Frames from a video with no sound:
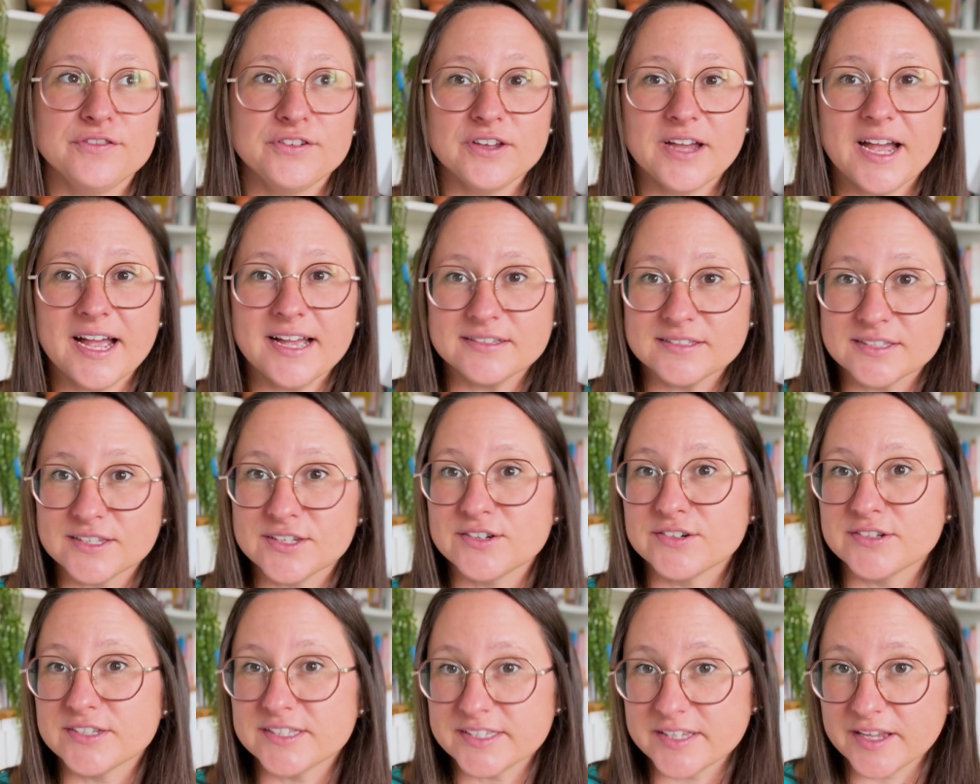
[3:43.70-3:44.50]
you ask
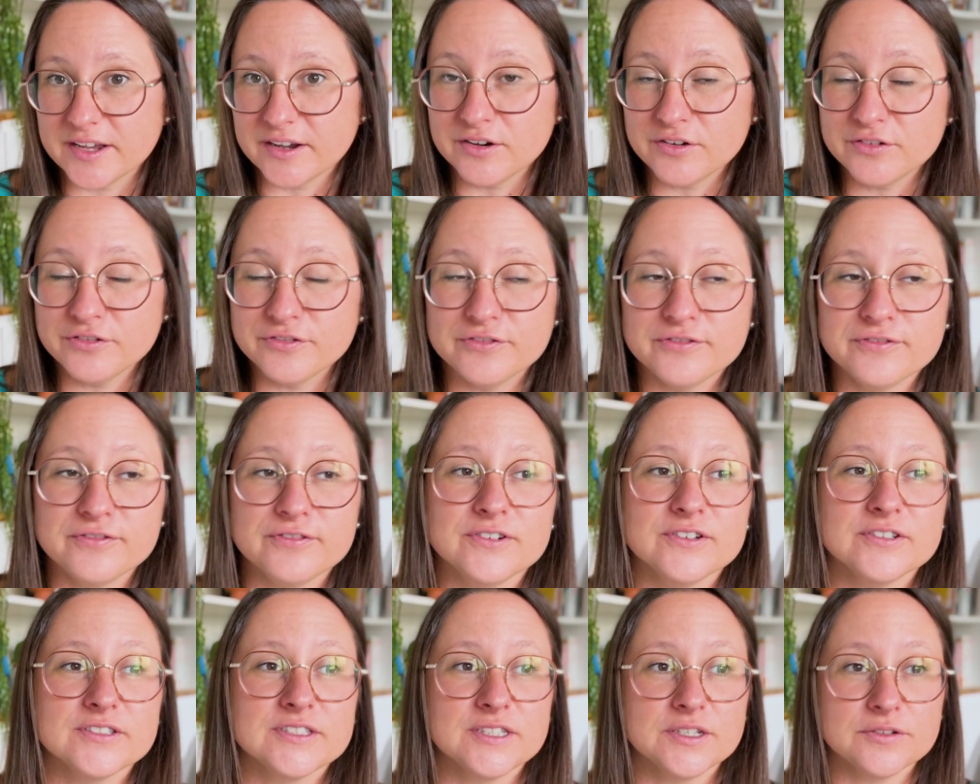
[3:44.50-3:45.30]

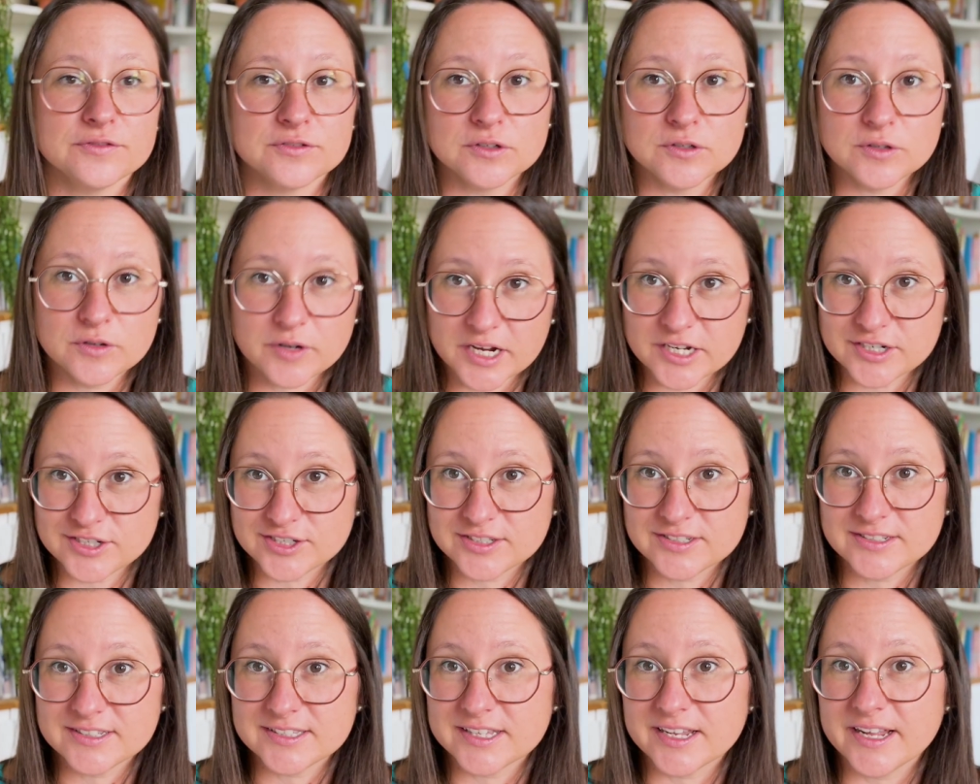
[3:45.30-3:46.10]
yourself several
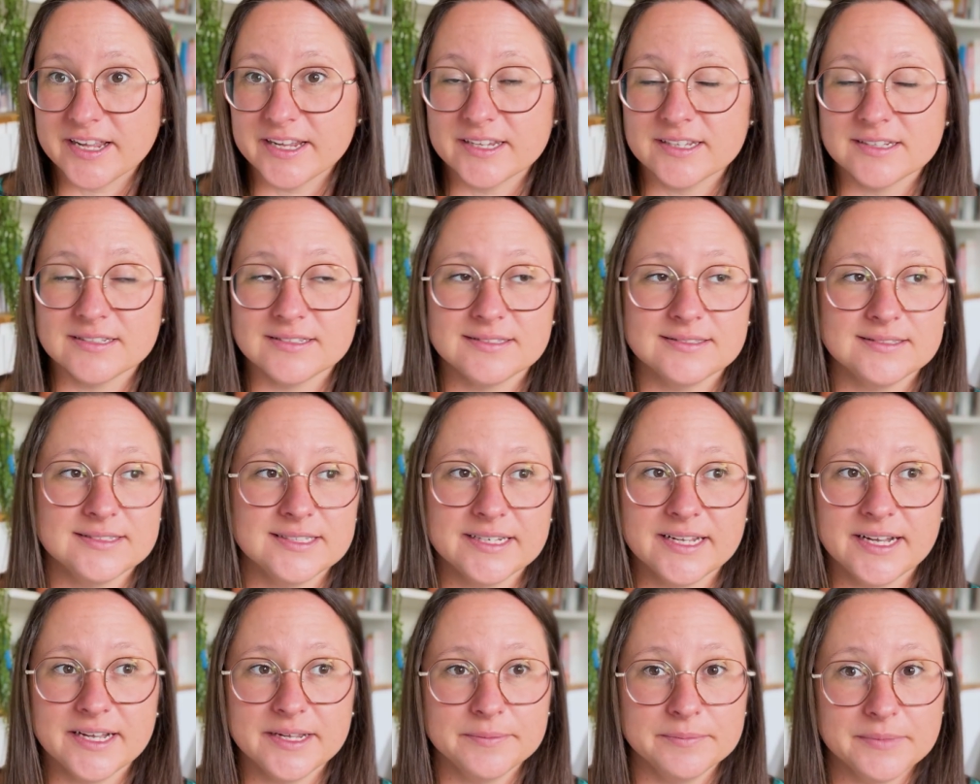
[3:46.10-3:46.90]
questions like,
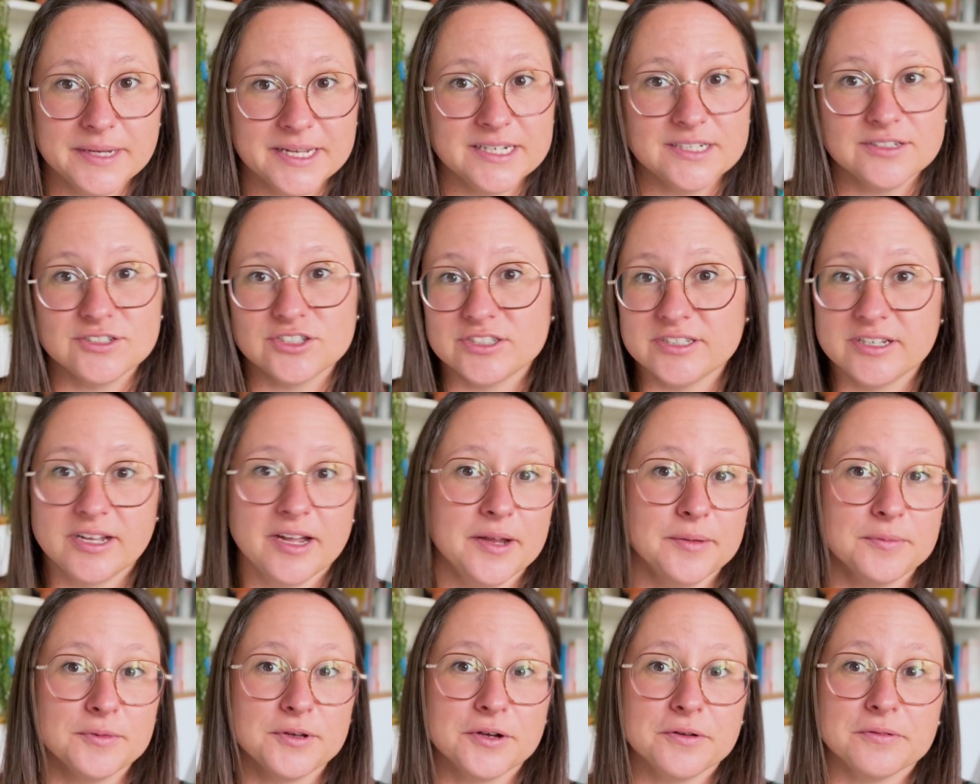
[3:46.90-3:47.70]
did I manage
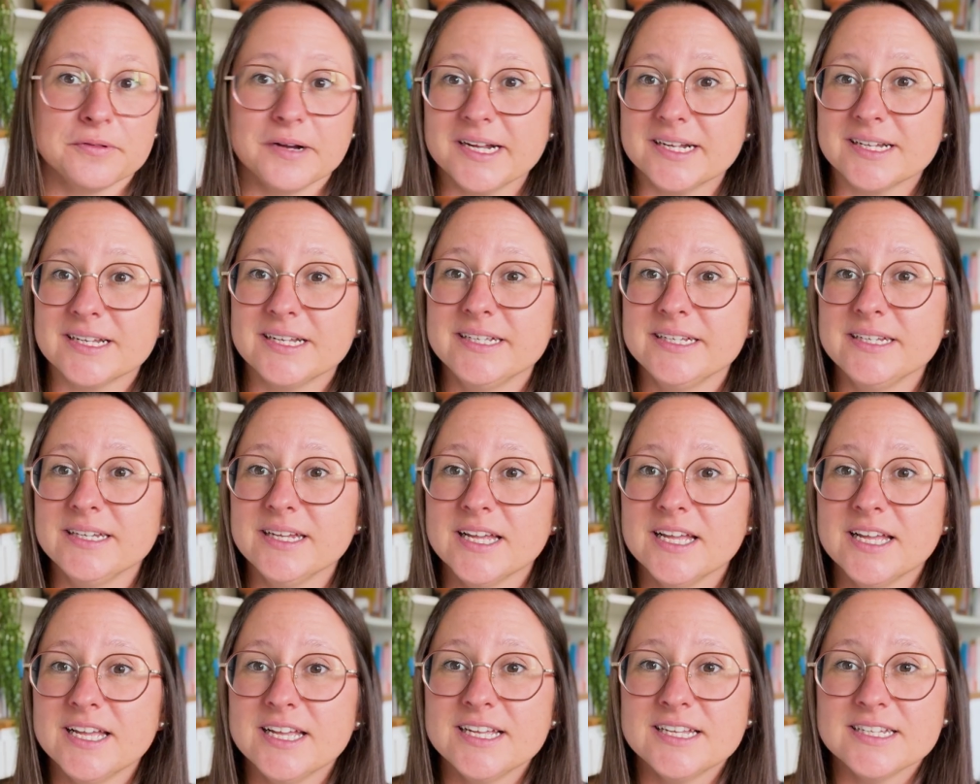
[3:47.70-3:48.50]
time
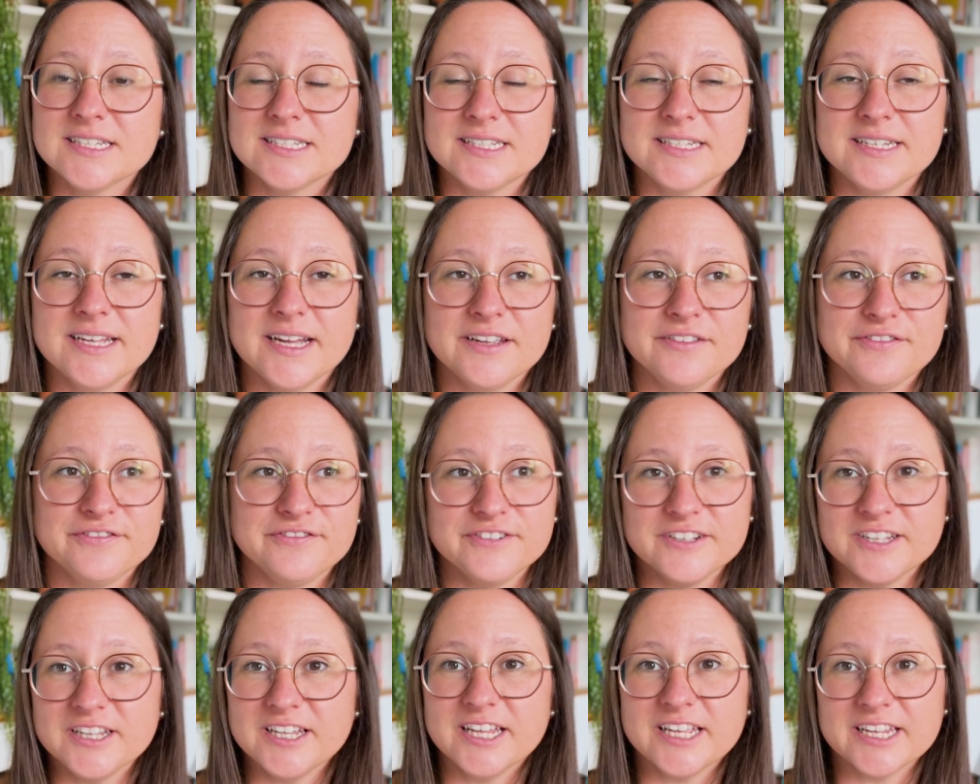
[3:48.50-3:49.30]
correctly? Did I
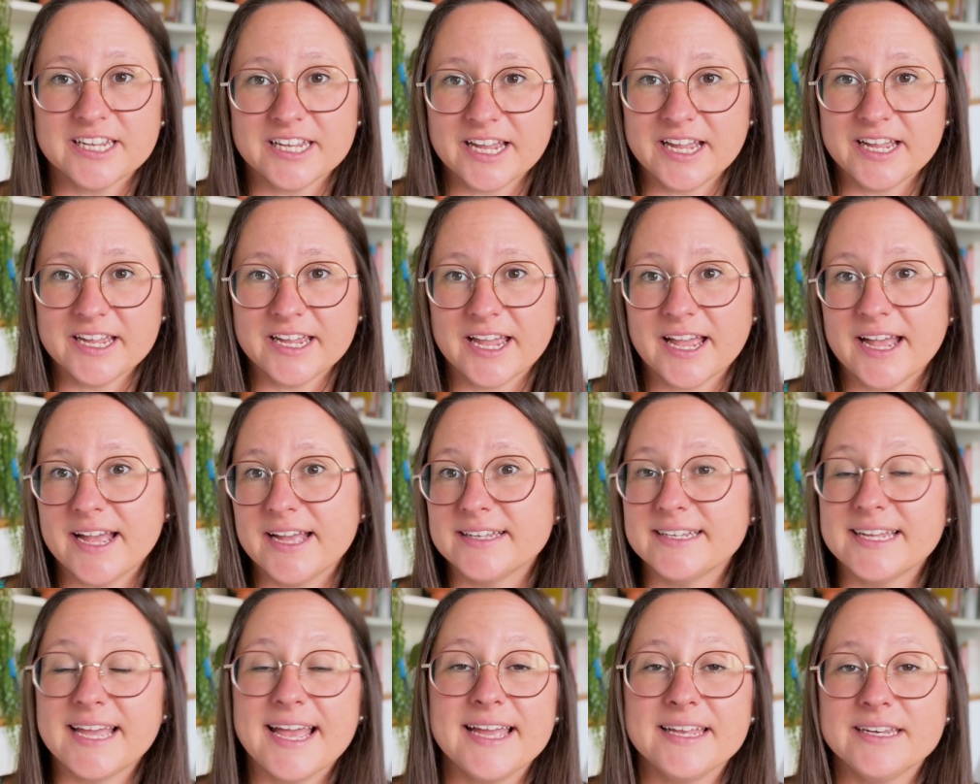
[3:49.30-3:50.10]
feel like I
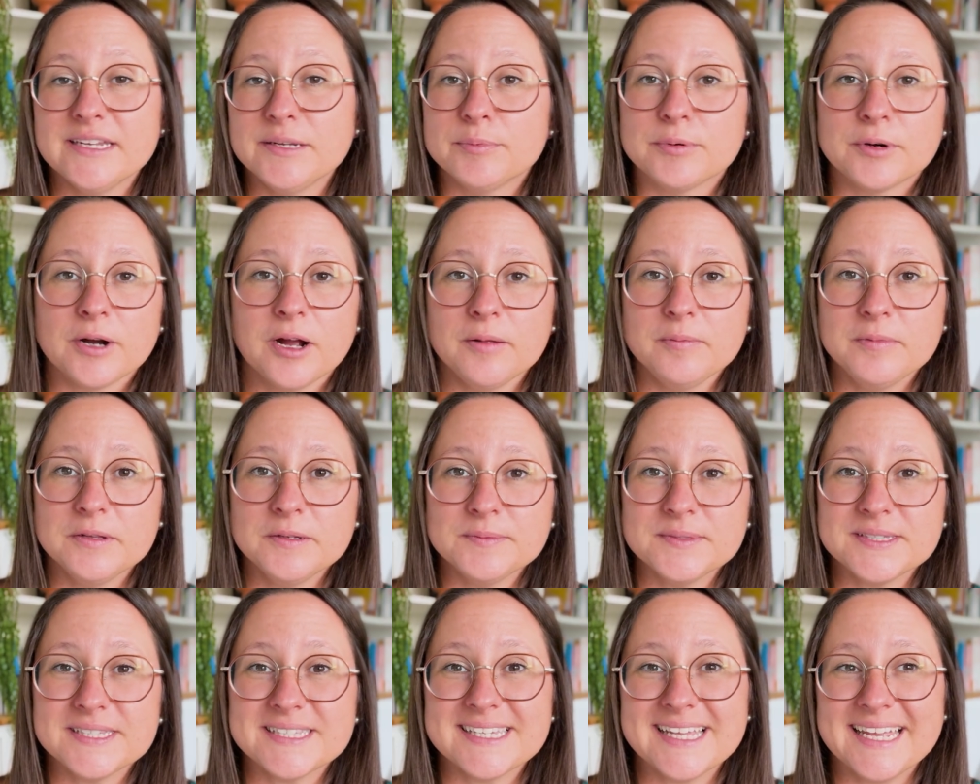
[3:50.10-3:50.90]
had any
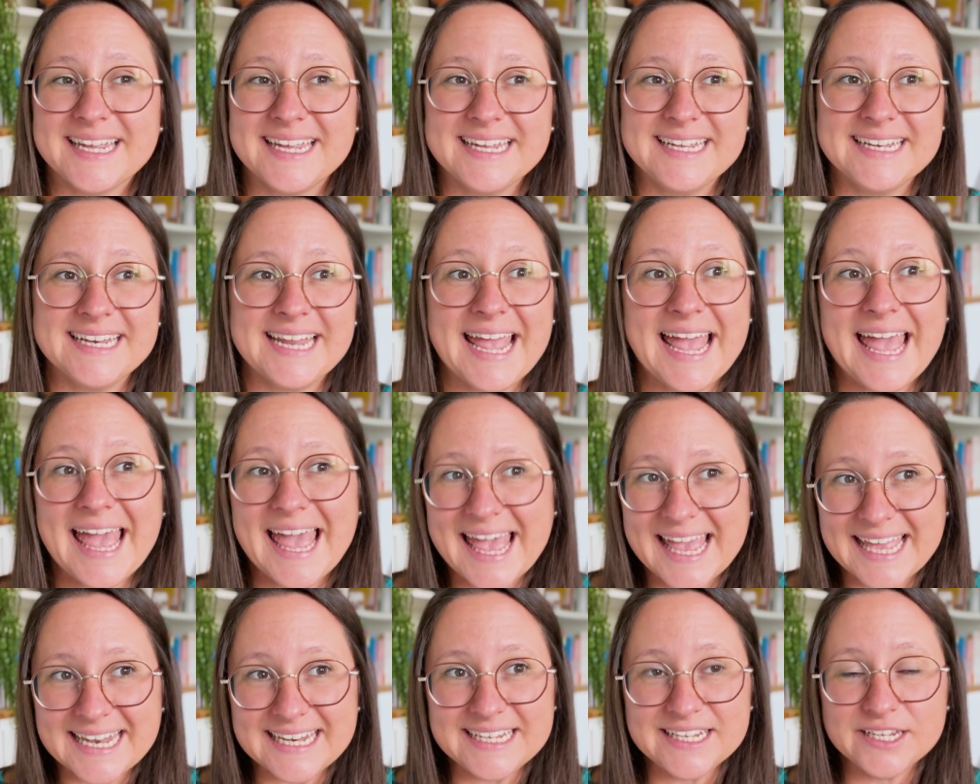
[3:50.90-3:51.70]
problems in
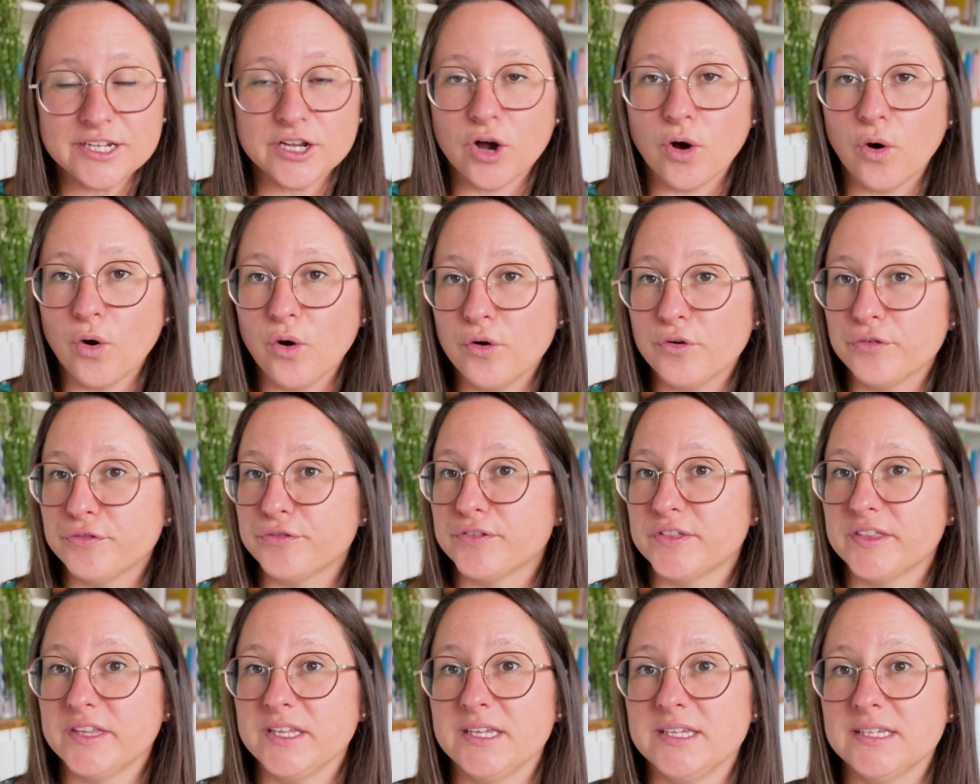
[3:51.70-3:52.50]
any
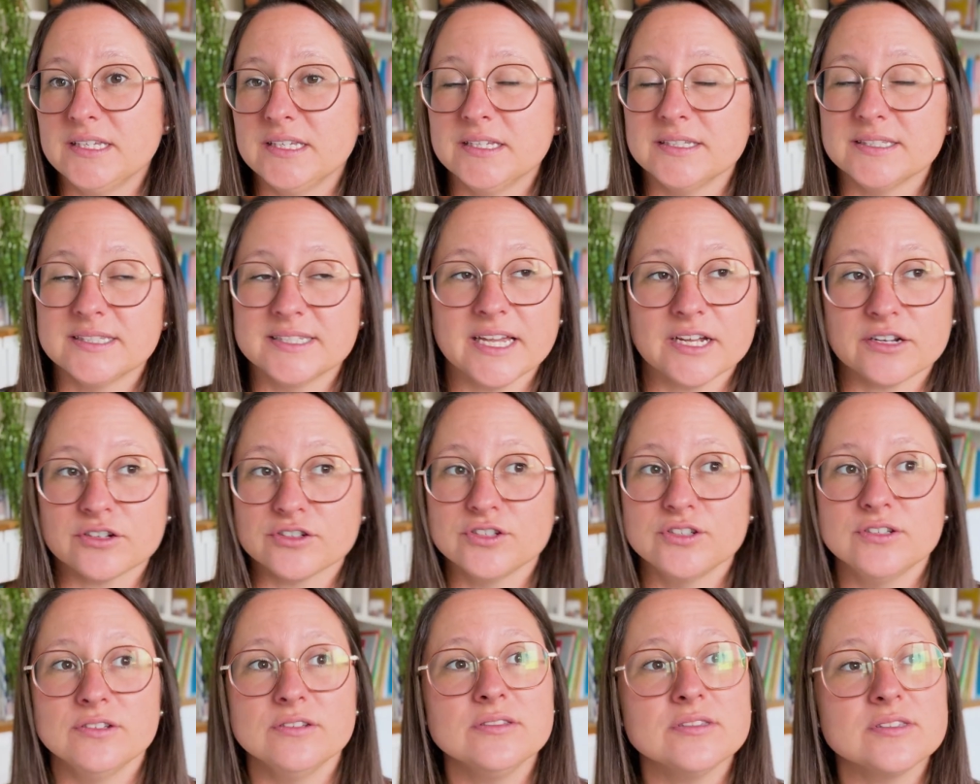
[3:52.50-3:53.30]
of the
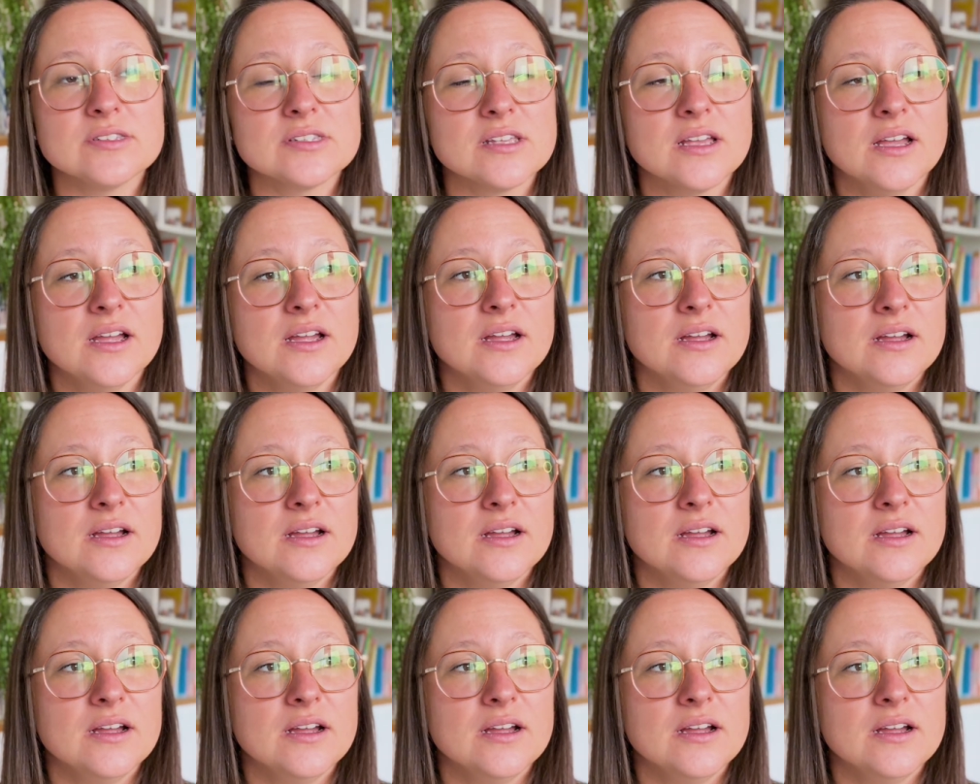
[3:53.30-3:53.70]
sections?